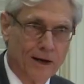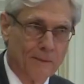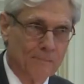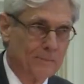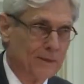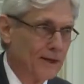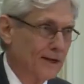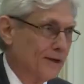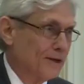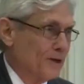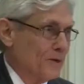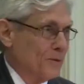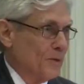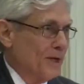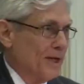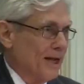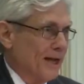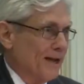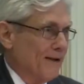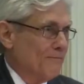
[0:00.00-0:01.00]
I'm telling you,
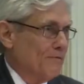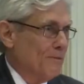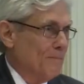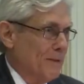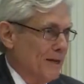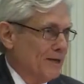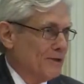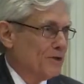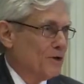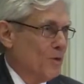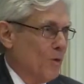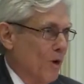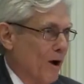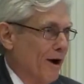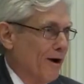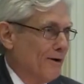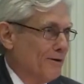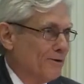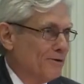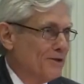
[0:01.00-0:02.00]
we have the best
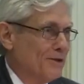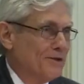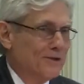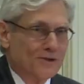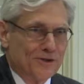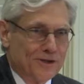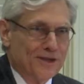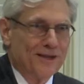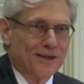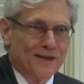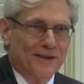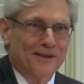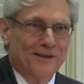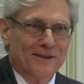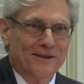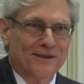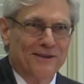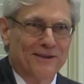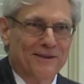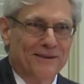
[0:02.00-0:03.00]
choirs in the city.
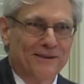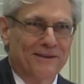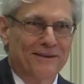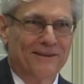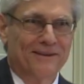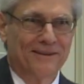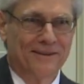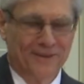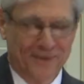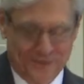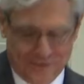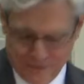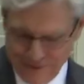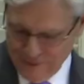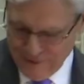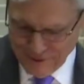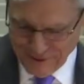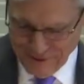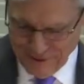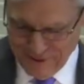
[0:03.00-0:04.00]

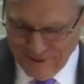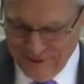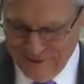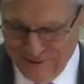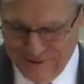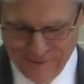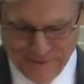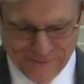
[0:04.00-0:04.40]
Very good.